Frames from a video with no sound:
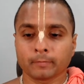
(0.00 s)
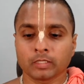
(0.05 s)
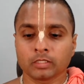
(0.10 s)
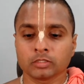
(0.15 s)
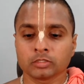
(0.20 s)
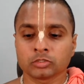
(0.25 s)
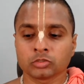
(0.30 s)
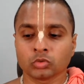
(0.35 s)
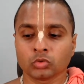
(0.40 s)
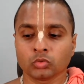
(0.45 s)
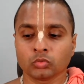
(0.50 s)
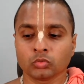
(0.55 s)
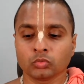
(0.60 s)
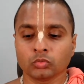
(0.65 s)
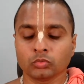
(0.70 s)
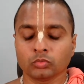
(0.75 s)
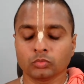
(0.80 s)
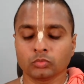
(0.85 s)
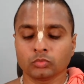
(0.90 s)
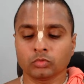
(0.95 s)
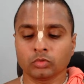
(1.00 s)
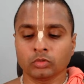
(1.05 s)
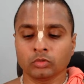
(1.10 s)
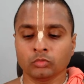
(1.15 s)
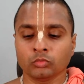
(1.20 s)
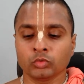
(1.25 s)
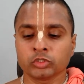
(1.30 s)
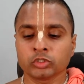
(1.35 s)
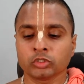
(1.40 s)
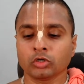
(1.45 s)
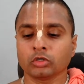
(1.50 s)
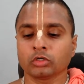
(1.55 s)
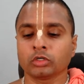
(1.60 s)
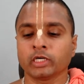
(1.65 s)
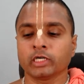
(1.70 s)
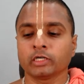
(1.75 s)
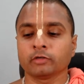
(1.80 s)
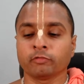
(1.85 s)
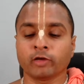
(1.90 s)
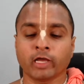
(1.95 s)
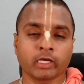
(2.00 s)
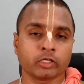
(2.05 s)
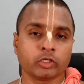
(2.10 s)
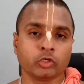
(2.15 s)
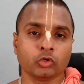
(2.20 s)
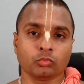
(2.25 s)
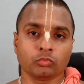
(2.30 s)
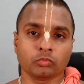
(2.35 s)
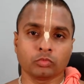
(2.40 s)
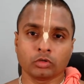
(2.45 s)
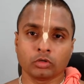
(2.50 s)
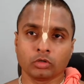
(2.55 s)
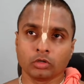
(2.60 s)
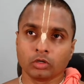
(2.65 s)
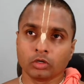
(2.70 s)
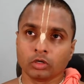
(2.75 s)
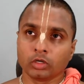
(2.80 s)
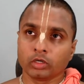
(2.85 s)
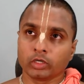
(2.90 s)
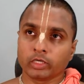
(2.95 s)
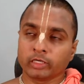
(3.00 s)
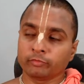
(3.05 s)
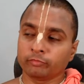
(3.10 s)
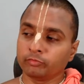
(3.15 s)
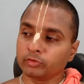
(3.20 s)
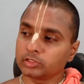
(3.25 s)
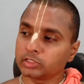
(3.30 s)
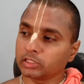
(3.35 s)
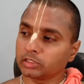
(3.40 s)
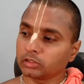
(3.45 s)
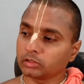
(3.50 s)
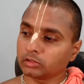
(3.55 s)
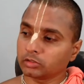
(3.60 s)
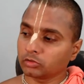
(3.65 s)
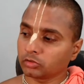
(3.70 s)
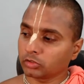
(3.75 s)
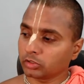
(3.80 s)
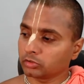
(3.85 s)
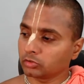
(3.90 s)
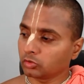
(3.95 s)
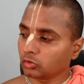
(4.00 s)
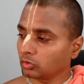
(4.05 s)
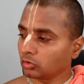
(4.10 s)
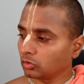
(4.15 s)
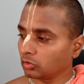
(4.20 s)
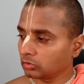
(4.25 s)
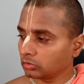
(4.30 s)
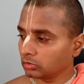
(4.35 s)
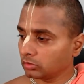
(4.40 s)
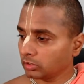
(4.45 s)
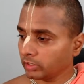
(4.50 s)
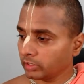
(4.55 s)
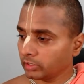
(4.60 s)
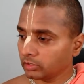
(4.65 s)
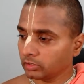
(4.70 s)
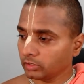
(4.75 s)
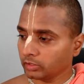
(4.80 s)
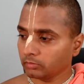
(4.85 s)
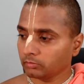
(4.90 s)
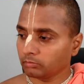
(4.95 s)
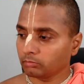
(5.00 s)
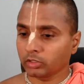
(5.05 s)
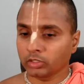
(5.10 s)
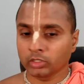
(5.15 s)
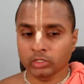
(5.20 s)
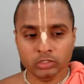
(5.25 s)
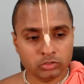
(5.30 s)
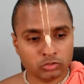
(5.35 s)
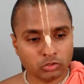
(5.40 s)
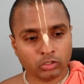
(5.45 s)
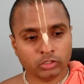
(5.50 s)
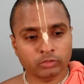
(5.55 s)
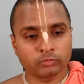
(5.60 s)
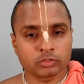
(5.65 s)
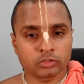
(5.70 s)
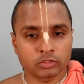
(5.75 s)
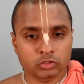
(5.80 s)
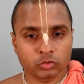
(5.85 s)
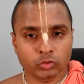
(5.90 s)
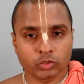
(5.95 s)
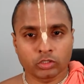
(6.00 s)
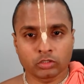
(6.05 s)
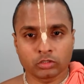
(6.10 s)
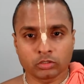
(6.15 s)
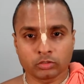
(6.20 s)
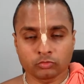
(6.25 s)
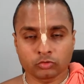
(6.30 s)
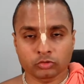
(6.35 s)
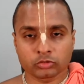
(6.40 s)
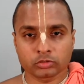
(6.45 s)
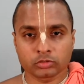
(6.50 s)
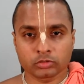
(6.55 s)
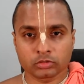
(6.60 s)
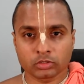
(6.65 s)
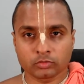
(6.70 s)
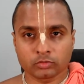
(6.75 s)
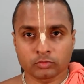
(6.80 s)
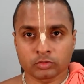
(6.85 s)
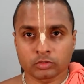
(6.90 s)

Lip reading: So we should not create a vacuum. If we say that, okay, don't go to the IIT, but he's not even situated in devotional service,